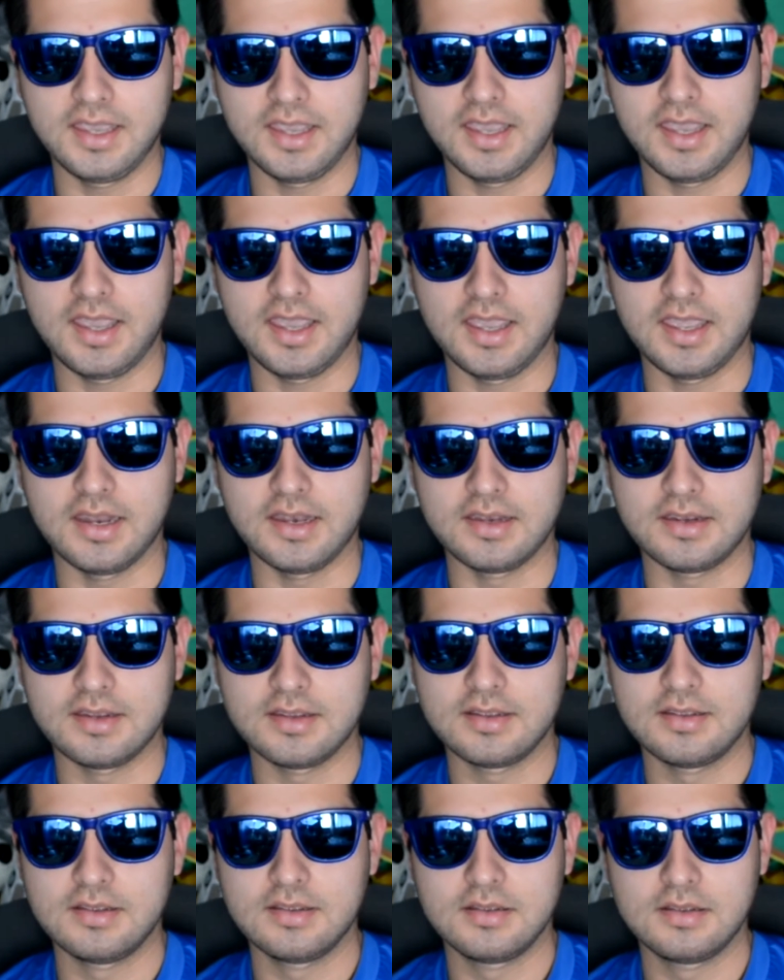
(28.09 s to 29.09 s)

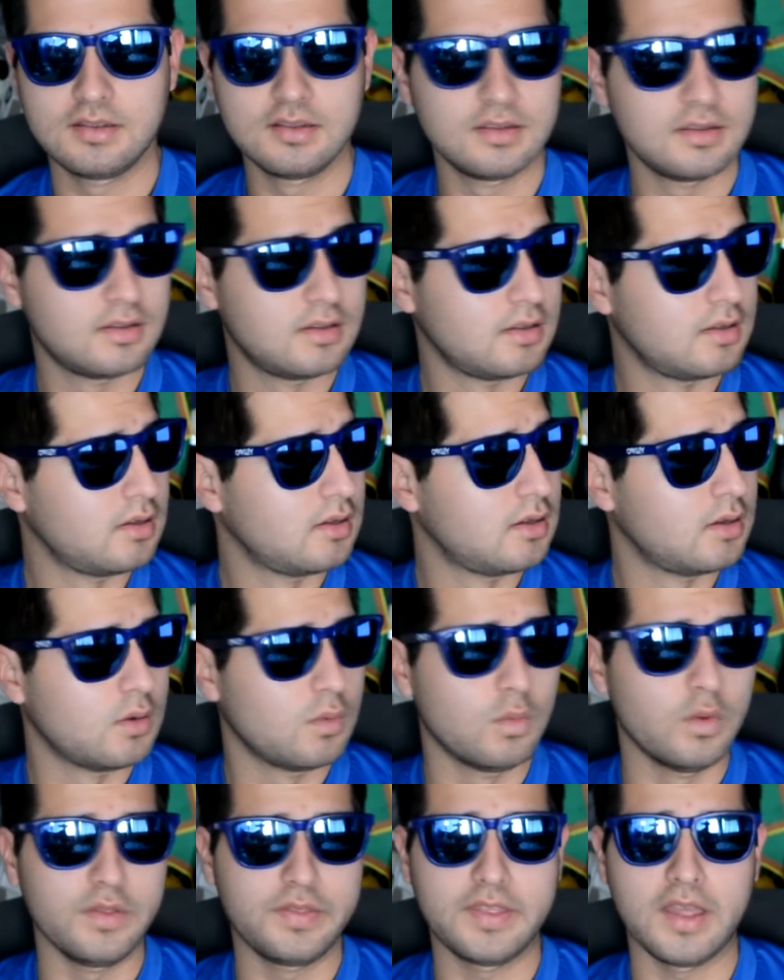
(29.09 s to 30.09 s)
And
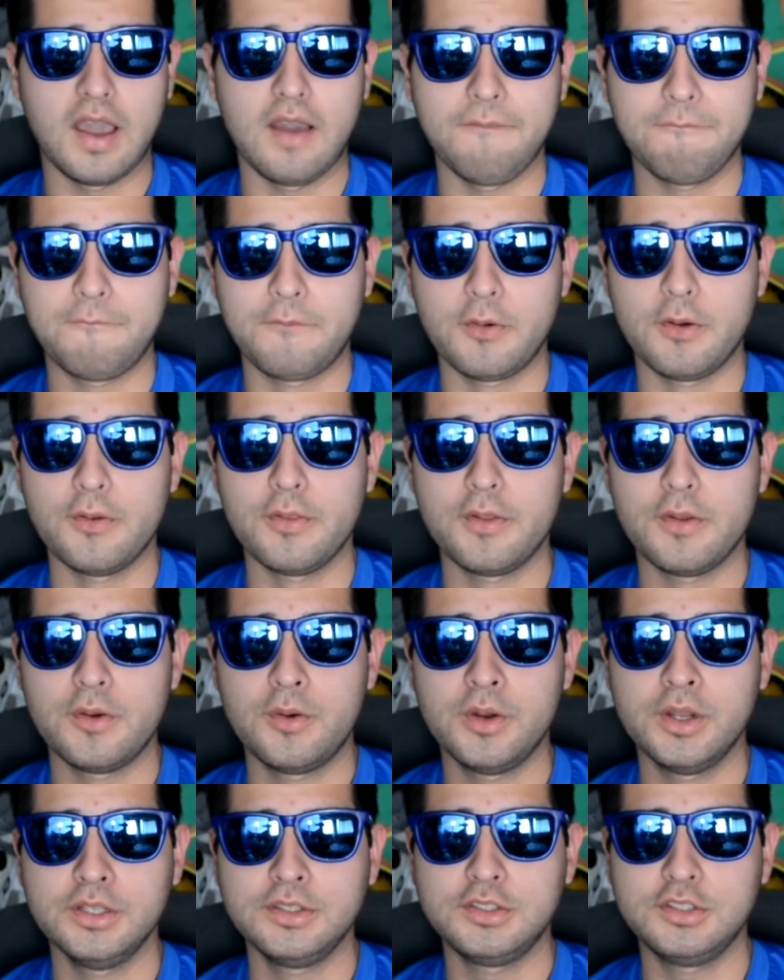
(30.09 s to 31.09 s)
Without
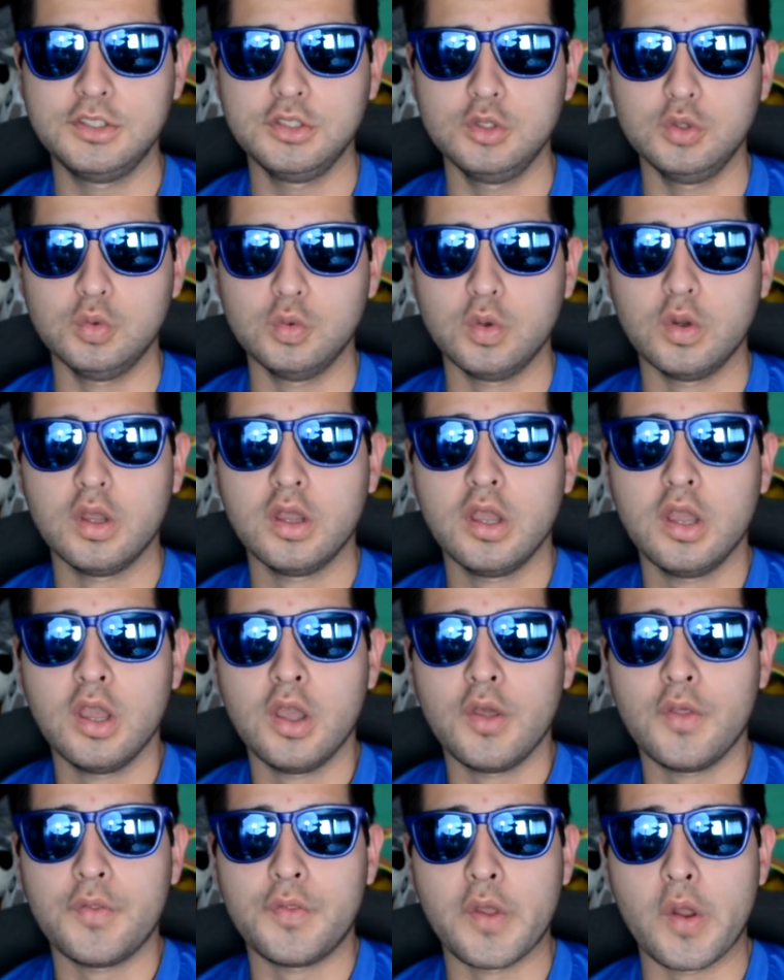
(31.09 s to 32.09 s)
further ado,
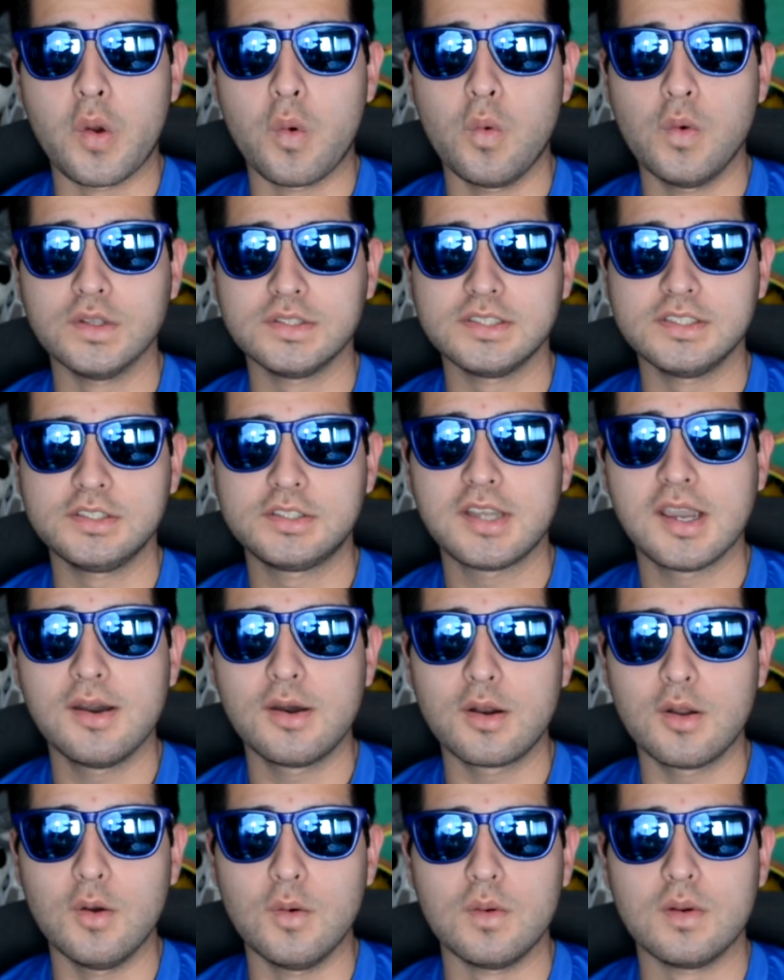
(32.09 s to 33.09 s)
there was in
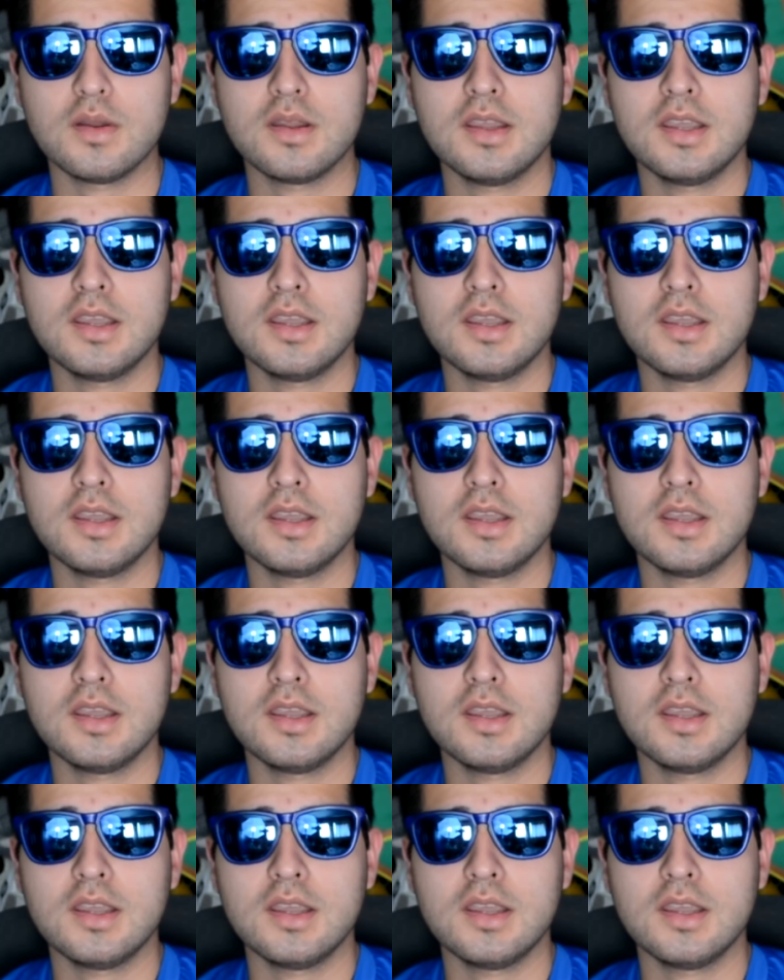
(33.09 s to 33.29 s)
total